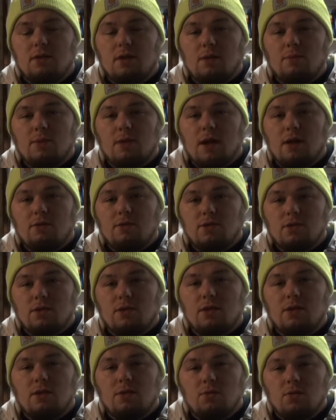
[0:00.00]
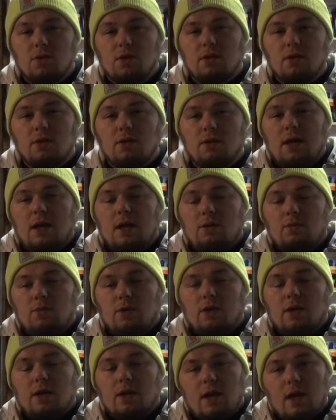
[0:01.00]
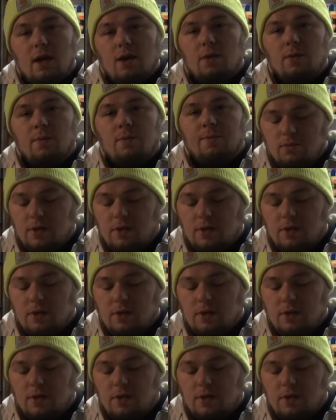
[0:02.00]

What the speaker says: couple hours early to work and working out.